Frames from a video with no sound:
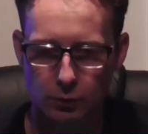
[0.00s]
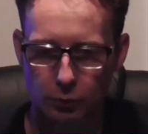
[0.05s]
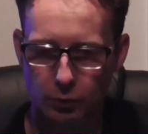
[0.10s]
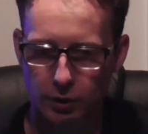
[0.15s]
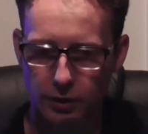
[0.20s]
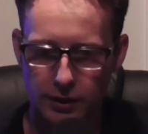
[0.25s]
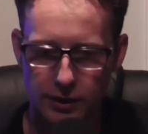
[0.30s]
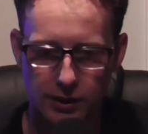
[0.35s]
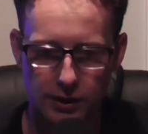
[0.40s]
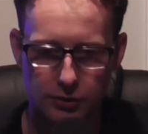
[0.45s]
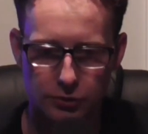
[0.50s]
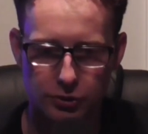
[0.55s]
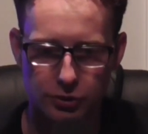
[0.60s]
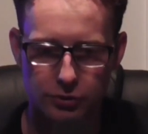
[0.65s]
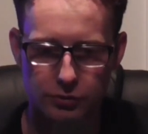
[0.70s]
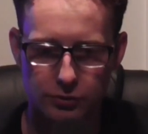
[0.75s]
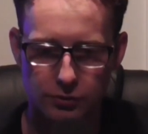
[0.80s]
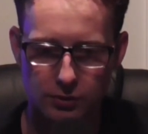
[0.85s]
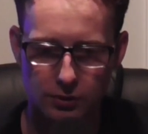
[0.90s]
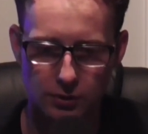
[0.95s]
really can
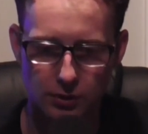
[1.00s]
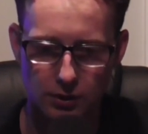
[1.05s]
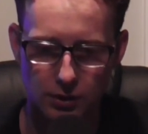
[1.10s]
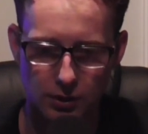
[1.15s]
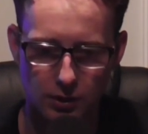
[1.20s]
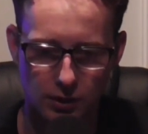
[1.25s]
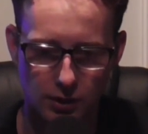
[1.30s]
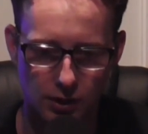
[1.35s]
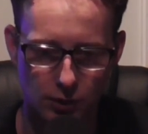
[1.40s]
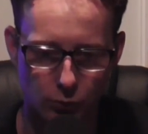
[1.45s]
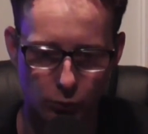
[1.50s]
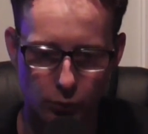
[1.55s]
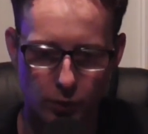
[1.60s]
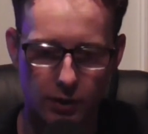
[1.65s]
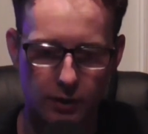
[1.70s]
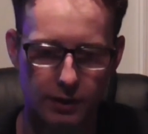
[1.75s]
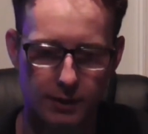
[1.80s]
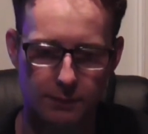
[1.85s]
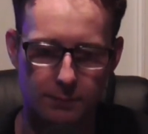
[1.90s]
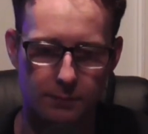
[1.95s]

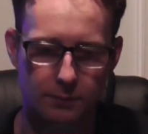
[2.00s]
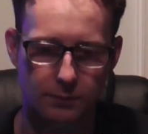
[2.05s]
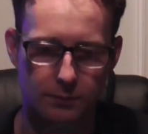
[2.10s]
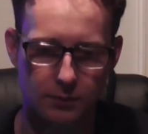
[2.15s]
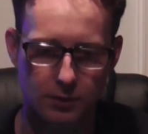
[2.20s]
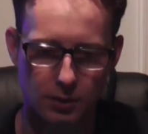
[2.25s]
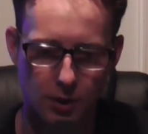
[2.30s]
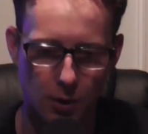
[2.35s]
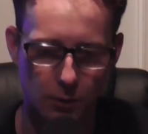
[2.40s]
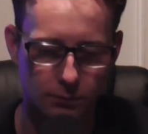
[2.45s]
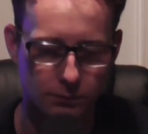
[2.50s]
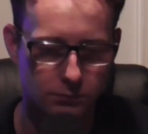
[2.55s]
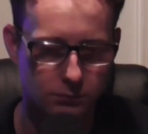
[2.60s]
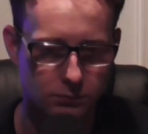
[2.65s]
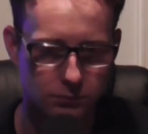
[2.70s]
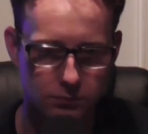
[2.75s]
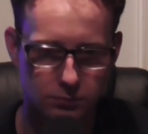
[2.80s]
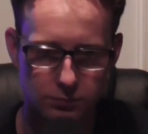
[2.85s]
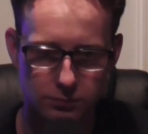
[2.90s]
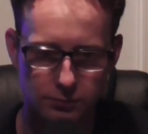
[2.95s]
really, you know,
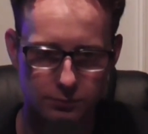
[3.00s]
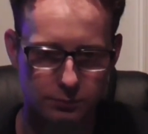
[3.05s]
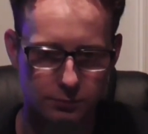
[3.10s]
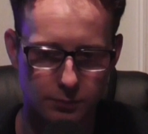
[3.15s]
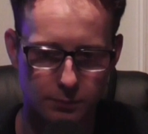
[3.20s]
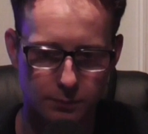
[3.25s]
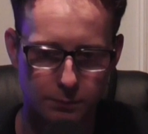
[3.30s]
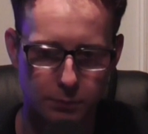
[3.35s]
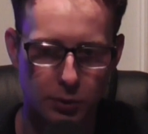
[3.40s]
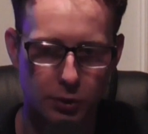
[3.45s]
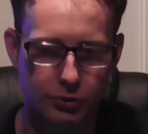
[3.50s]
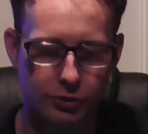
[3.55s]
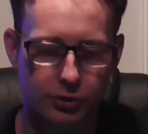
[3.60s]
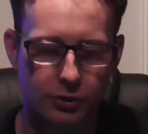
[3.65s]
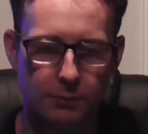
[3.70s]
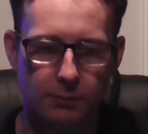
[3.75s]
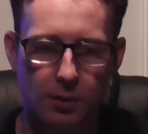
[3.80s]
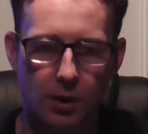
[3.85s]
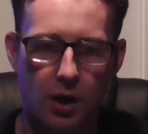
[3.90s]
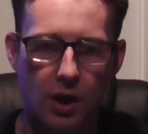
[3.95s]
push
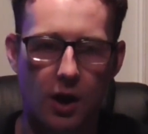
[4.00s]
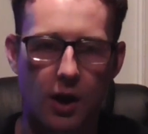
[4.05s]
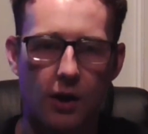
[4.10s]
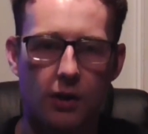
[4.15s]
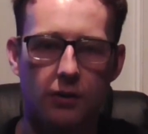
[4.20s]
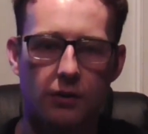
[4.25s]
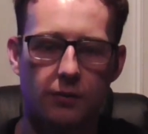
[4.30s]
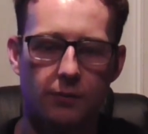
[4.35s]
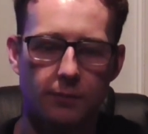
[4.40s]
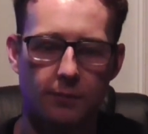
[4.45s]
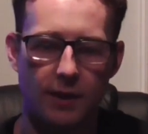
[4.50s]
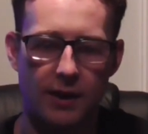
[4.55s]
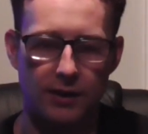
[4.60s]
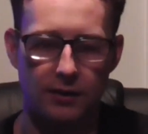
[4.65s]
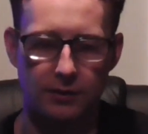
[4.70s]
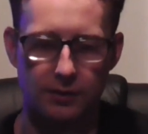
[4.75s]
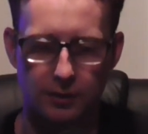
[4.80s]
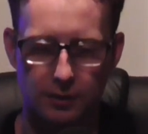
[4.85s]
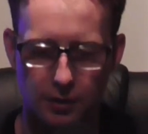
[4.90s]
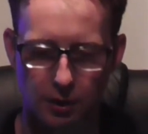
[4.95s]
the ball,
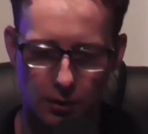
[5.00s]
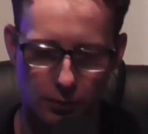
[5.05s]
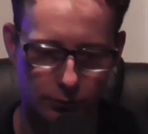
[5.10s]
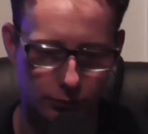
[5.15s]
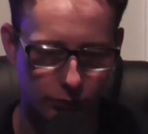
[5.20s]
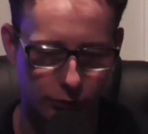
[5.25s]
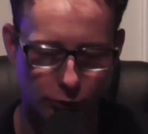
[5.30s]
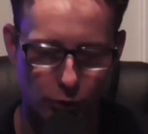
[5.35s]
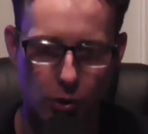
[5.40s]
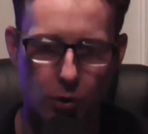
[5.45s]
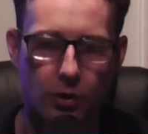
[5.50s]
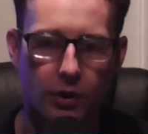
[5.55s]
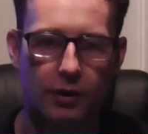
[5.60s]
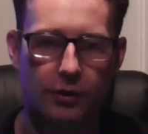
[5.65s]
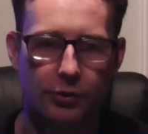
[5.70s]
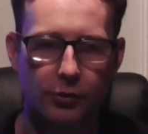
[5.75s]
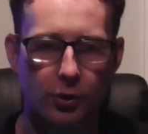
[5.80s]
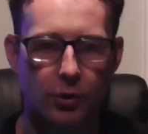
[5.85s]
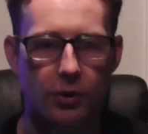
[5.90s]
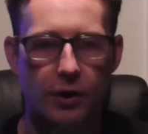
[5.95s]
make, you know, throw
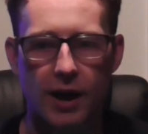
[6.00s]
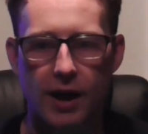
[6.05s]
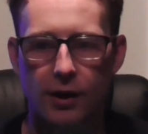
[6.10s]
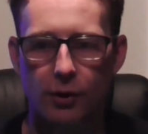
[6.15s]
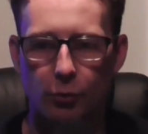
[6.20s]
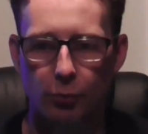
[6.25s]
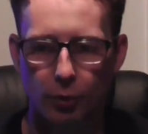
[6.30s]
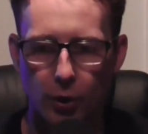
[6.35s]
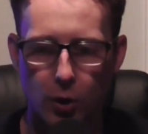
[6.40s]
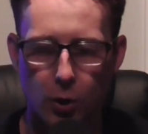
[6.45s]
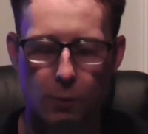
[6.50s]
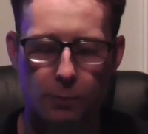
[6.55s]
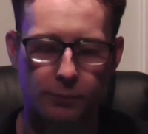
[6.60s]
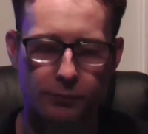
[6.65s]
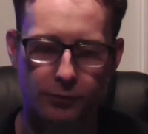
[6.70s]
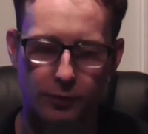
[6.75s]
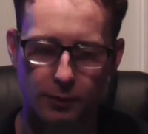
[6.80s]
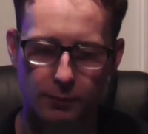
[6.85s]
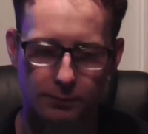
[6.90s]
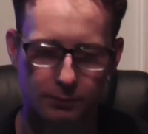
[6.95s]
it on a rope
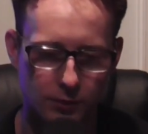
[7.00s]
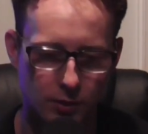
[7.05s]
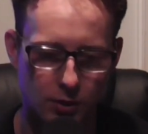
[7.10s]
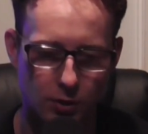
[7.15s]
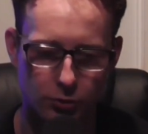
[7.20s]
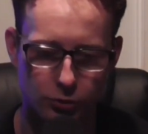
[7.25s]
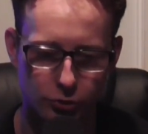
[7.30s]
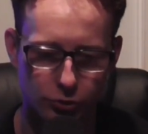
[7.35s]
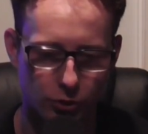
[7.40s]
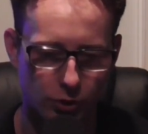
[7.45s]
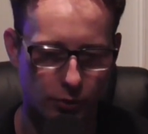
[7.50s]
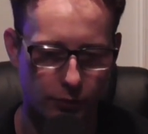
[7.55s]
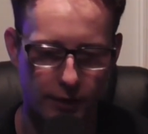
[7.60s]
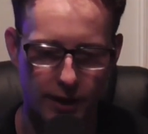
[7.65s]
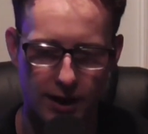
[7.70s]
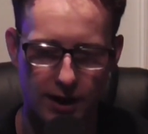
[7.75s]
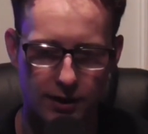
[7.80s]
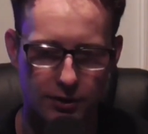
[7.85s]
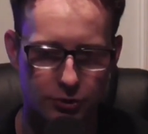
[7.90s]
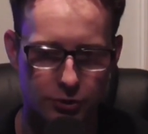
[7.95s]
from, you know, short
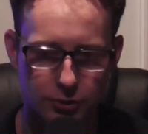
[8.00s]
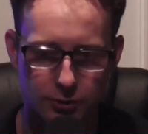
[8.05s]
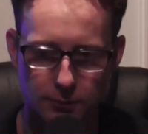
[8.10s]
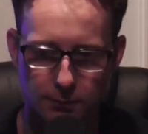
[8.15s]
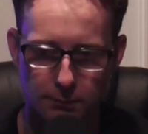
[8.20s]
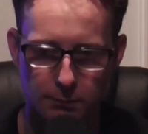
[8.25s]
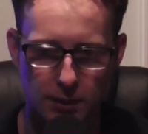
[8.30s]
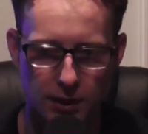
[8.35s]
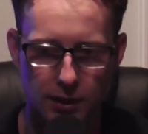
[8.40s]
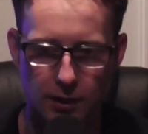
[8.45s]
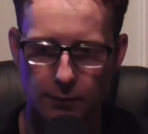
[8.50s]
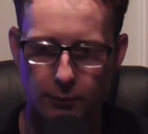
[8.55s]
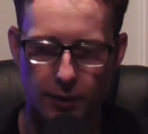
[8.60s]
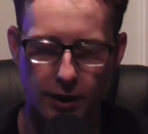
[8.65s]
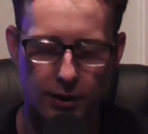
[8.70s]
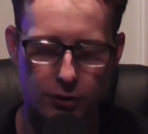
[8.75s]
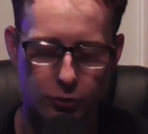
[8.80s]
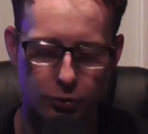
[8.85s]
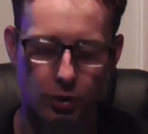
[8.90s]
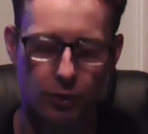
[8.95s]
range and medium
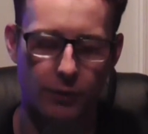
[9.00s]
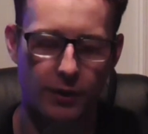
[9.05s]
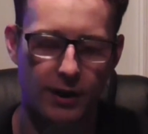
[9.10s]
range